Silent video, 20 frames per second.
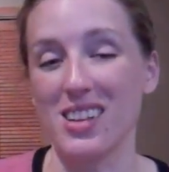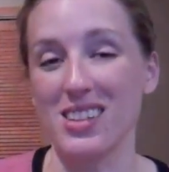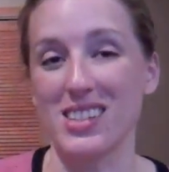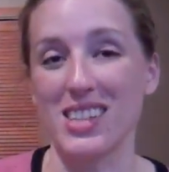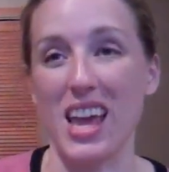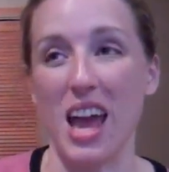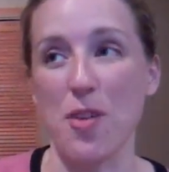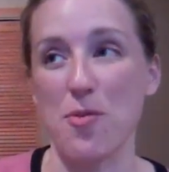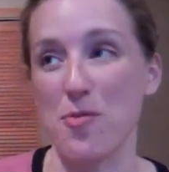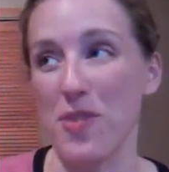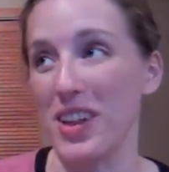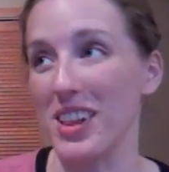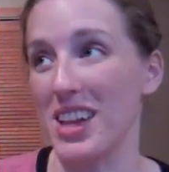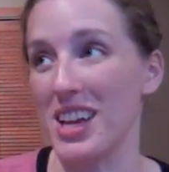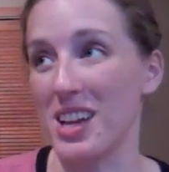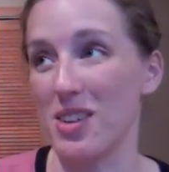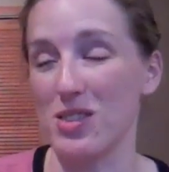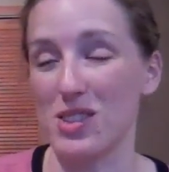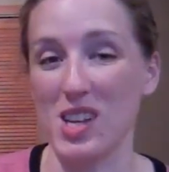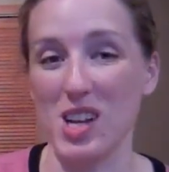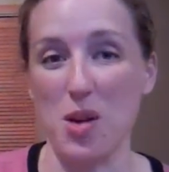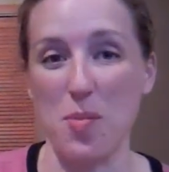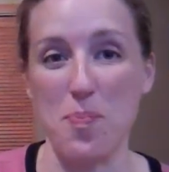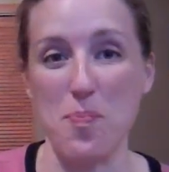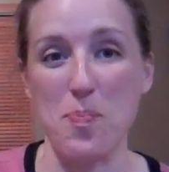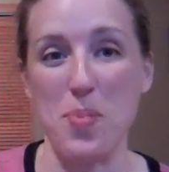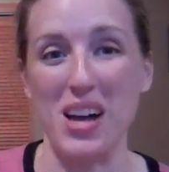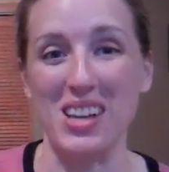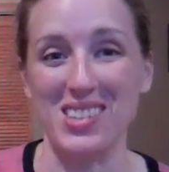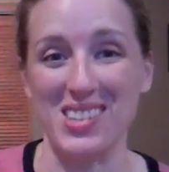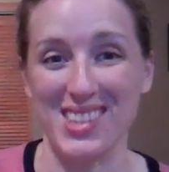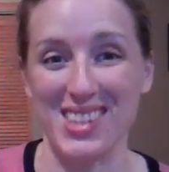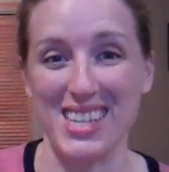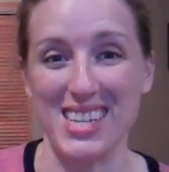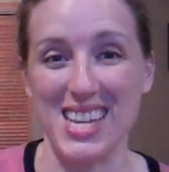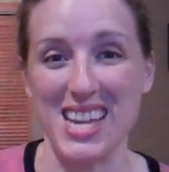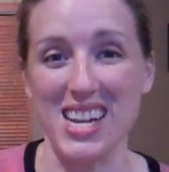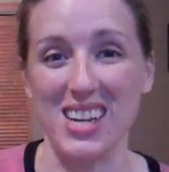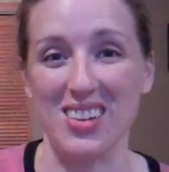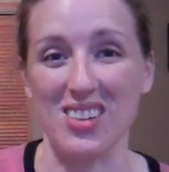And honestly, I felt like I was going to
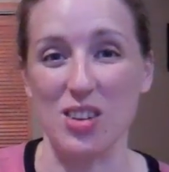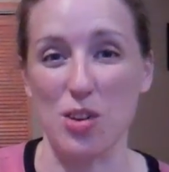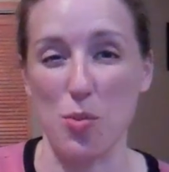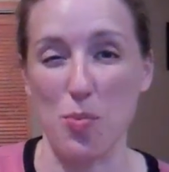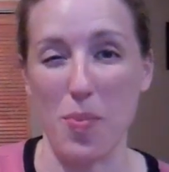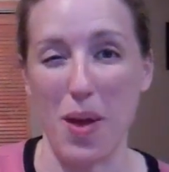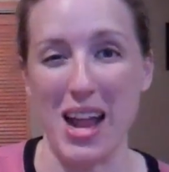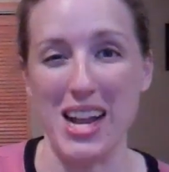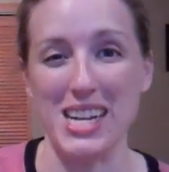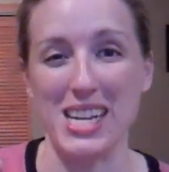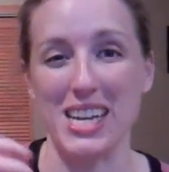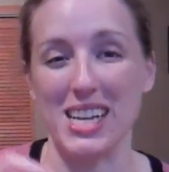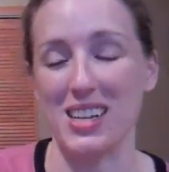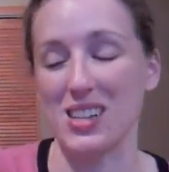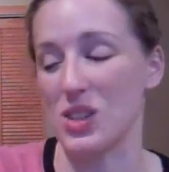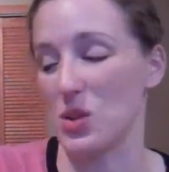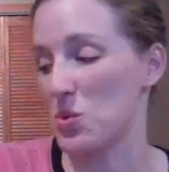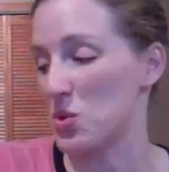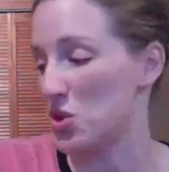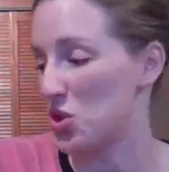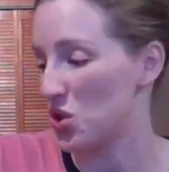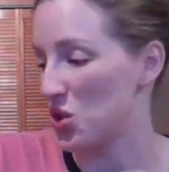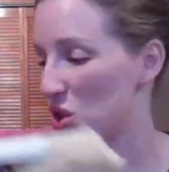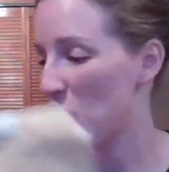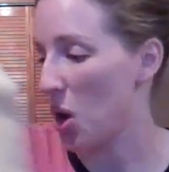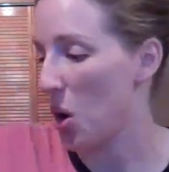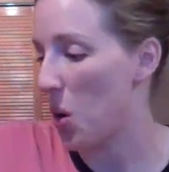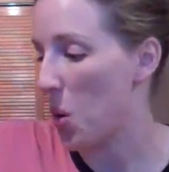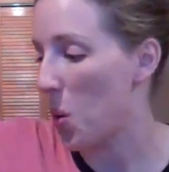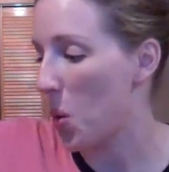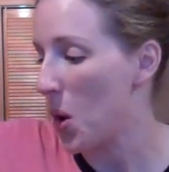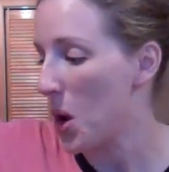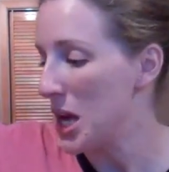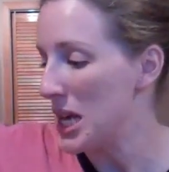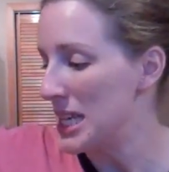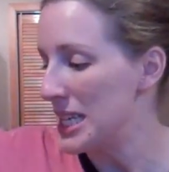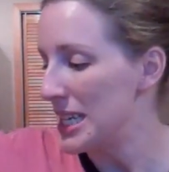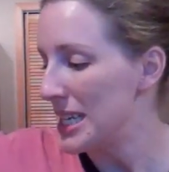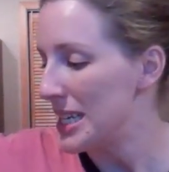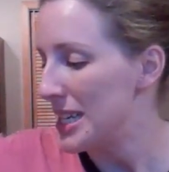bust the needle or bend it because it was
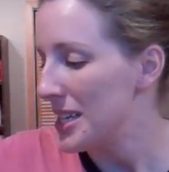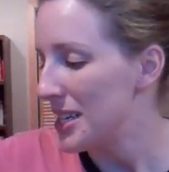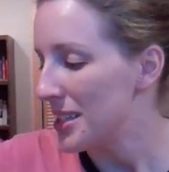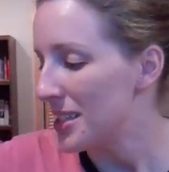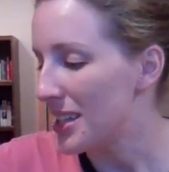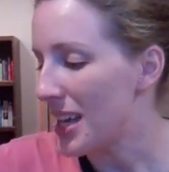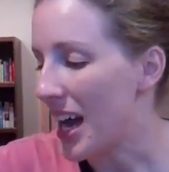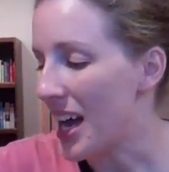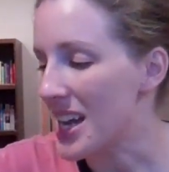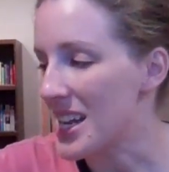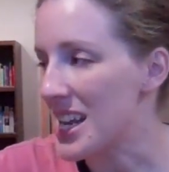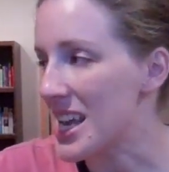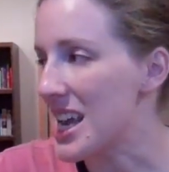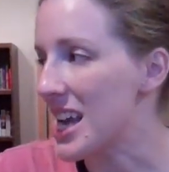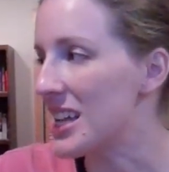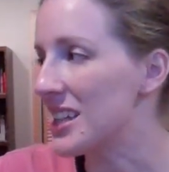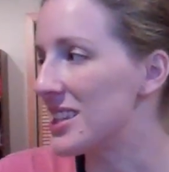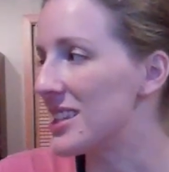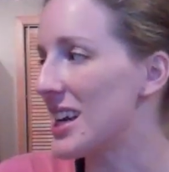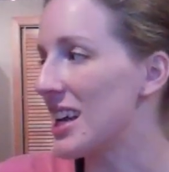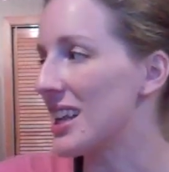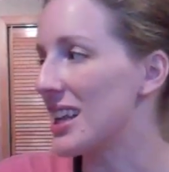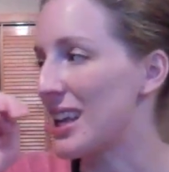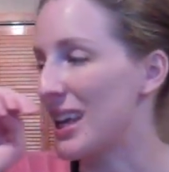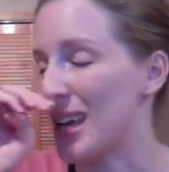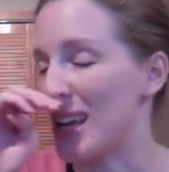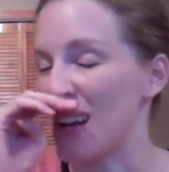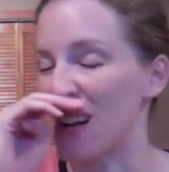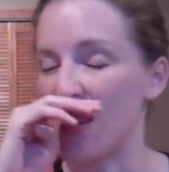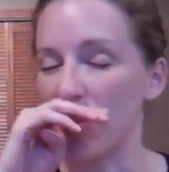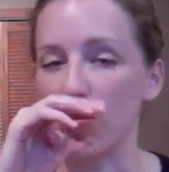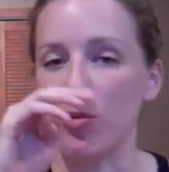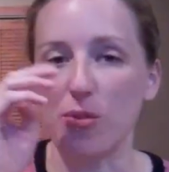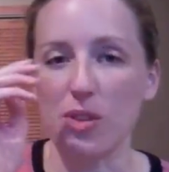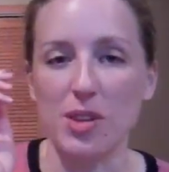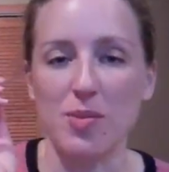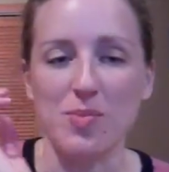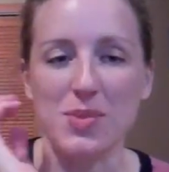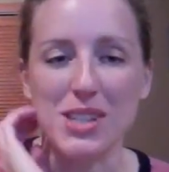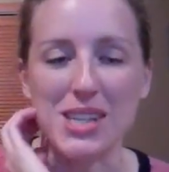so tiny and delicate
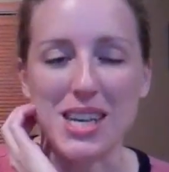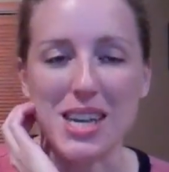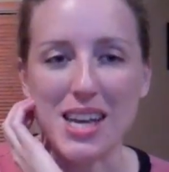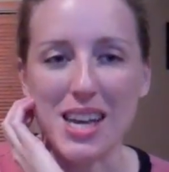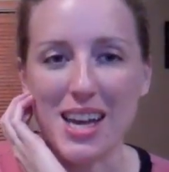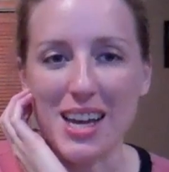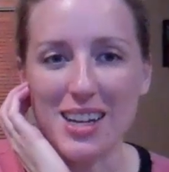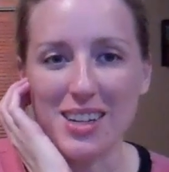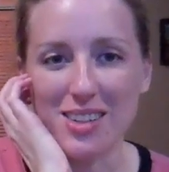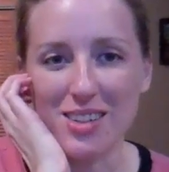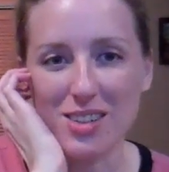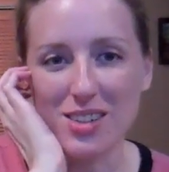and flimsy.